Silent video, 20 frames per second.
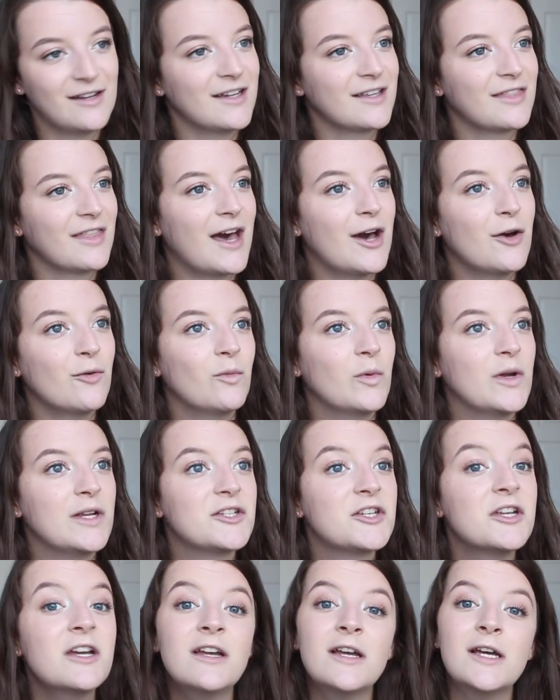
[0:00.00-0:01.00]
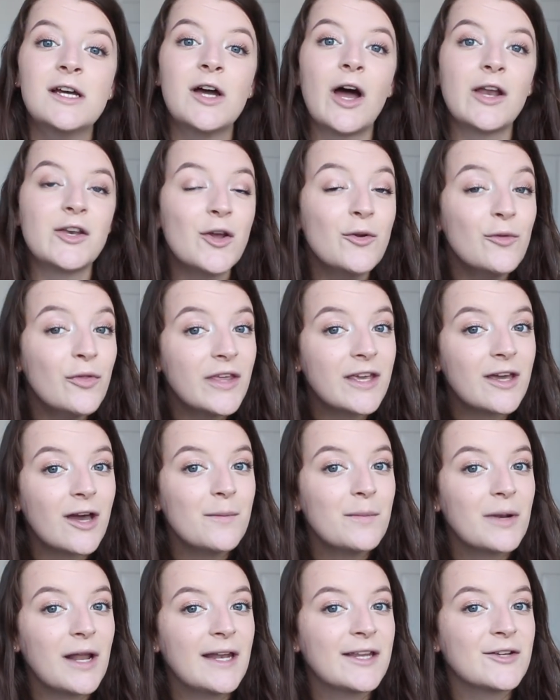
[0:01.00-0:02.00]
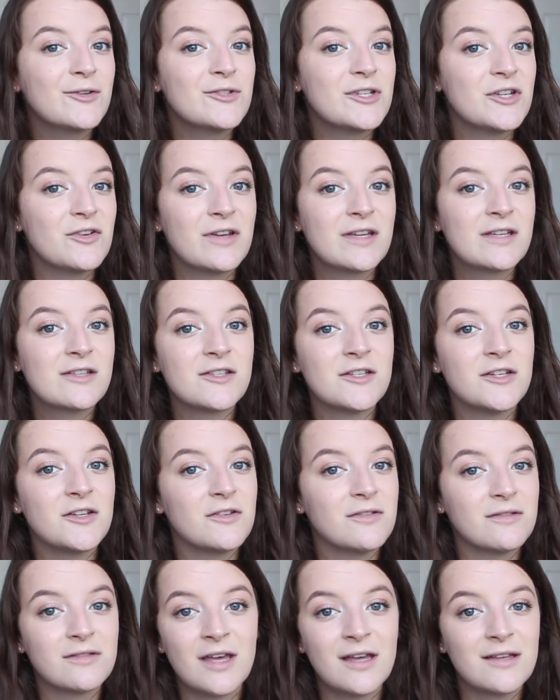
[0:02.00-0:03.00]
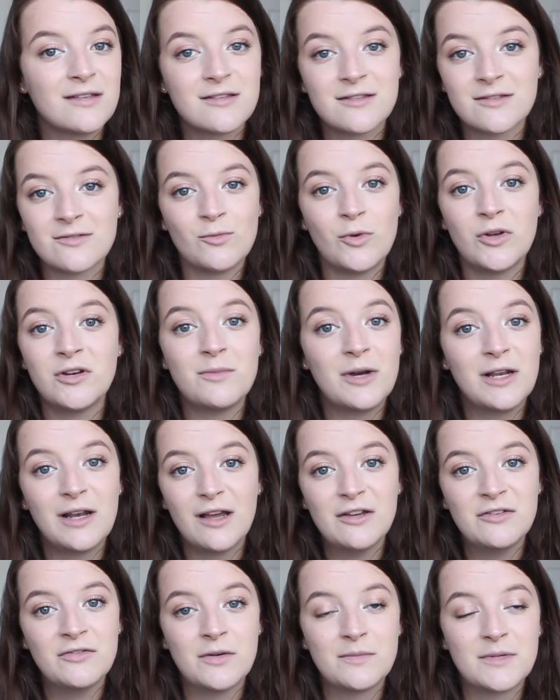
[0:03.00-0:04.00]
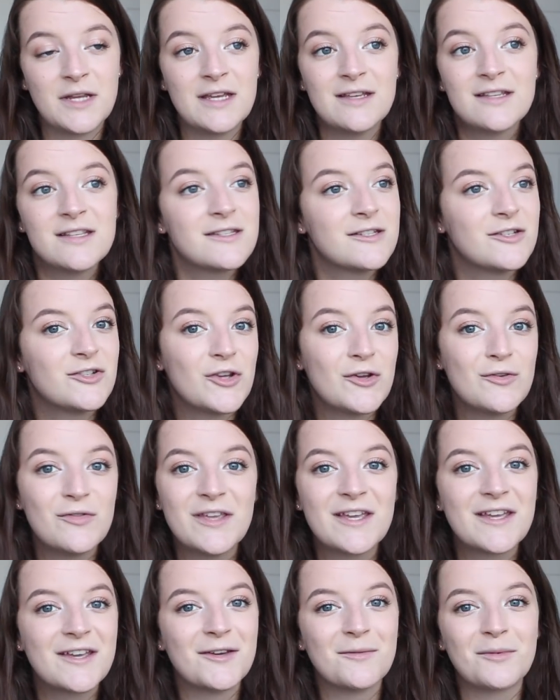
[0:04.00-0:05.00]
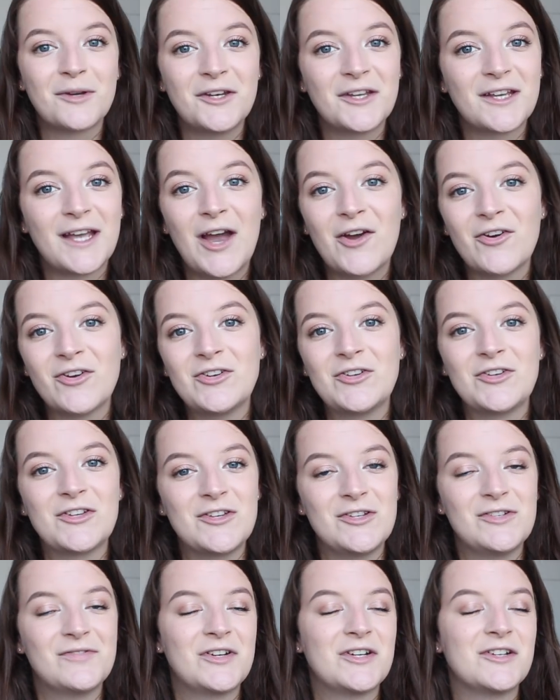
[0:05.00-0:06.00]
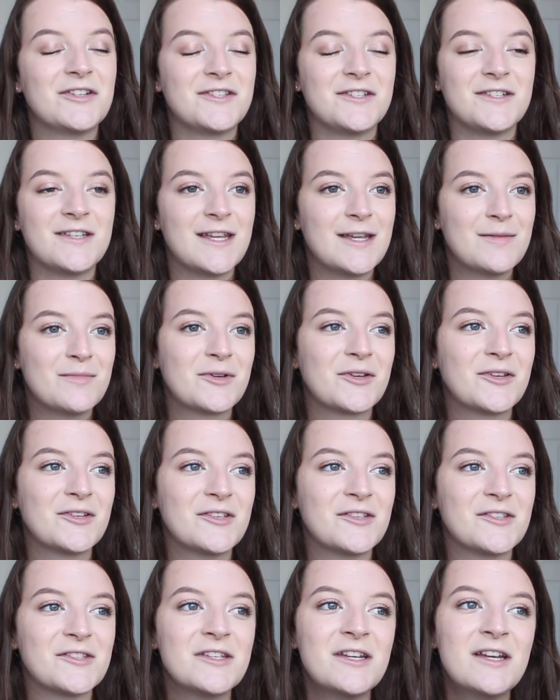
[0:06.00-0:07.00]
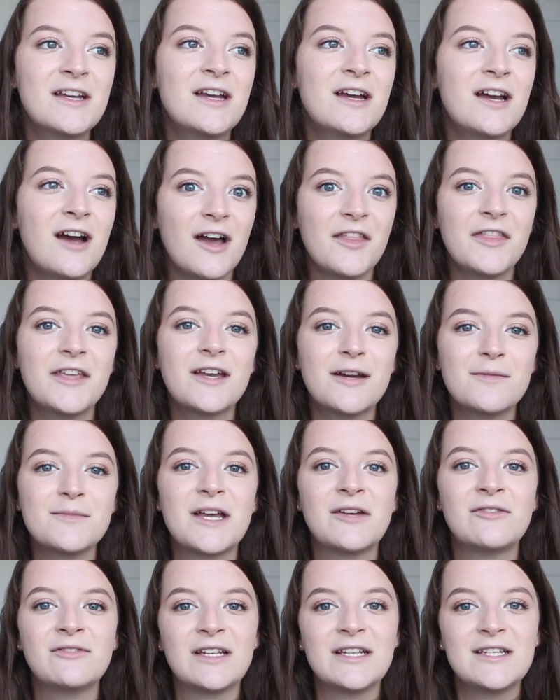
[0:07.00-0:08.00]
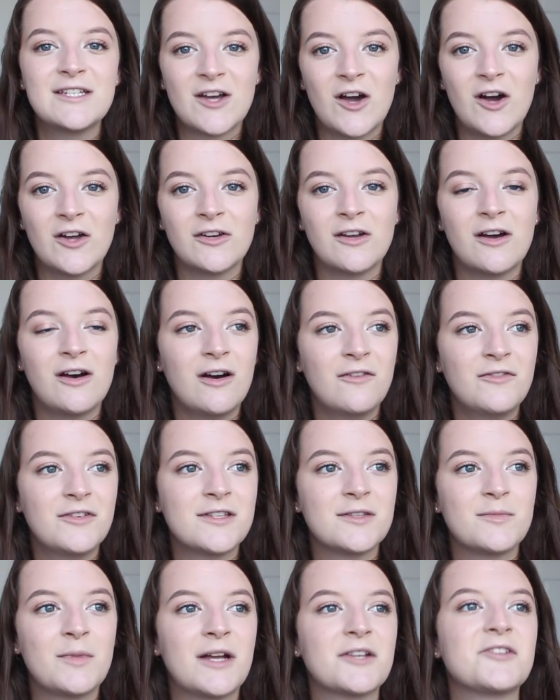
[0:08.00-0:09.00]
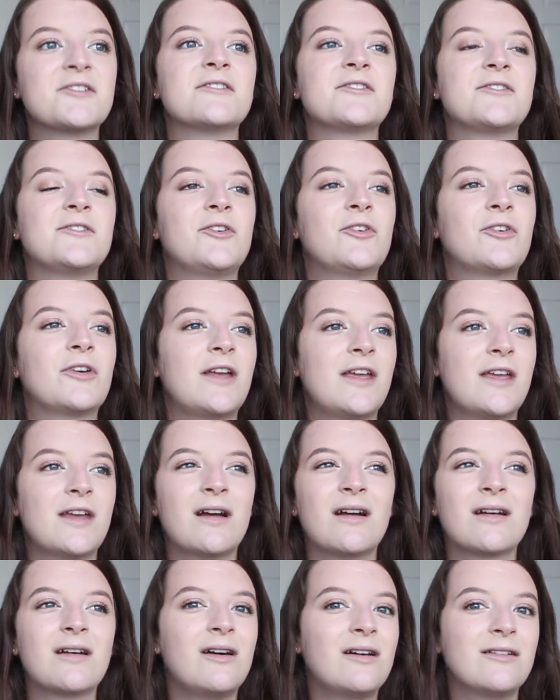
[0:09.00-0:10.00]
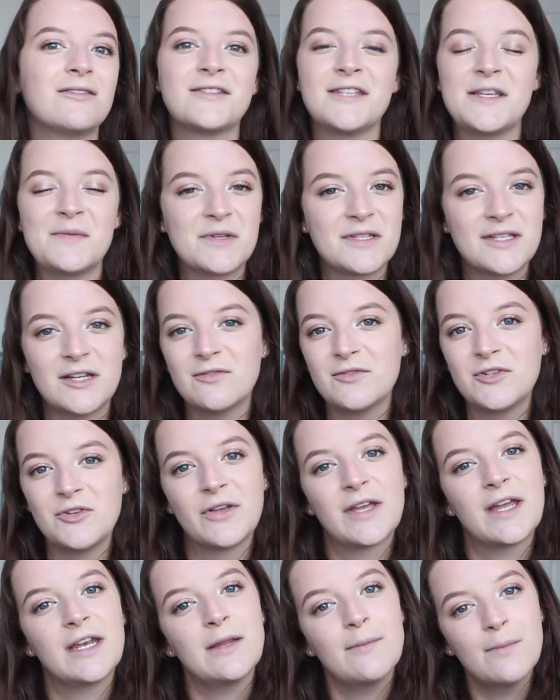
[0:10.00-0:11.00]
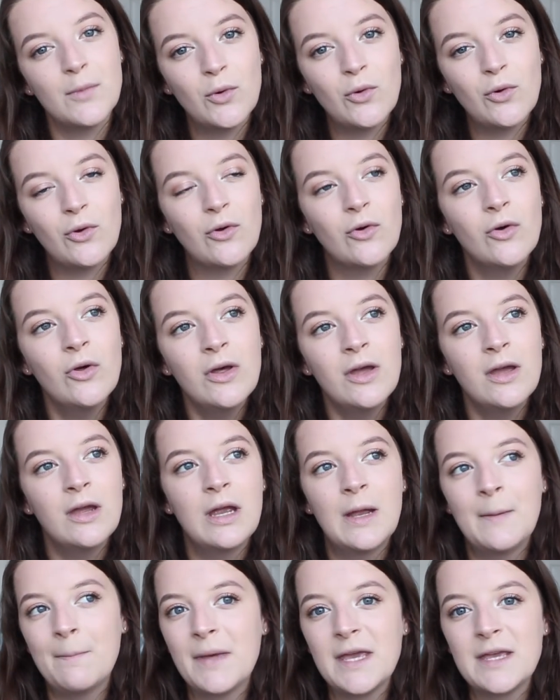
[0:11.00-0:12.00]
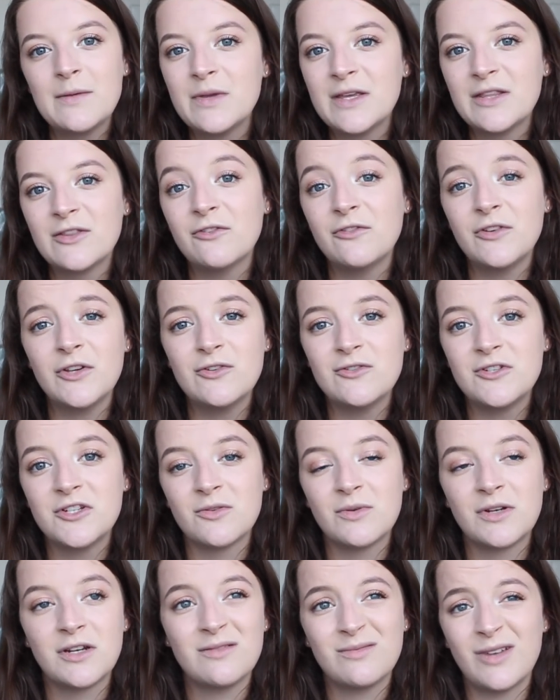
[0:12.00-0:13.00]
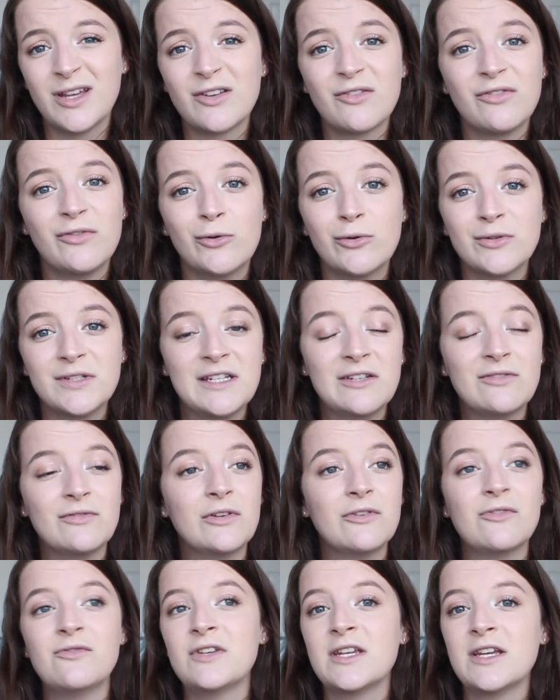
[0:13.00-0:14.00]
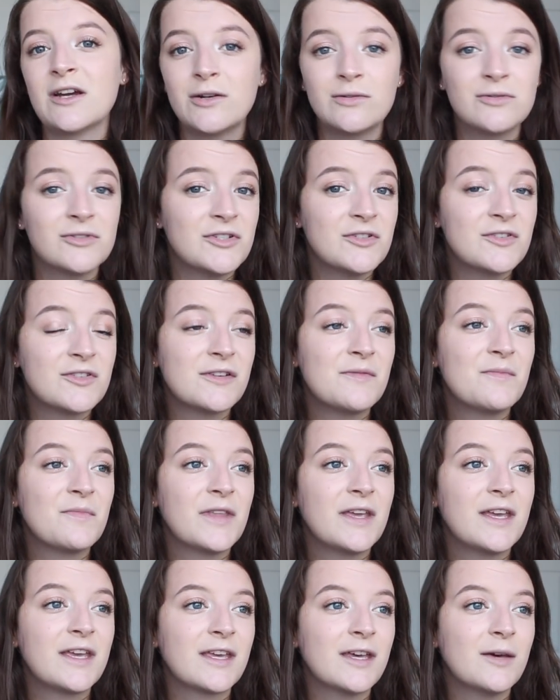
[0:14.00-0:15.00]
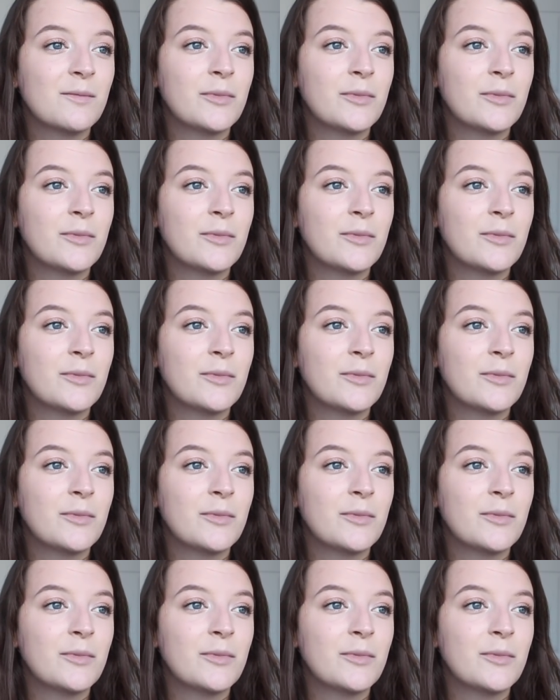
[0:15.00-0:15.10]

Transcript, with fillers: like that which don't think I'm planning on doing, so that's one of my life updates. Don't think I'm going to carry on at university because I think I'm definitely done after this bachelor's degree. I can't see myself doing any more. Maybe in the future when I'm like 40, 50 I'll do something,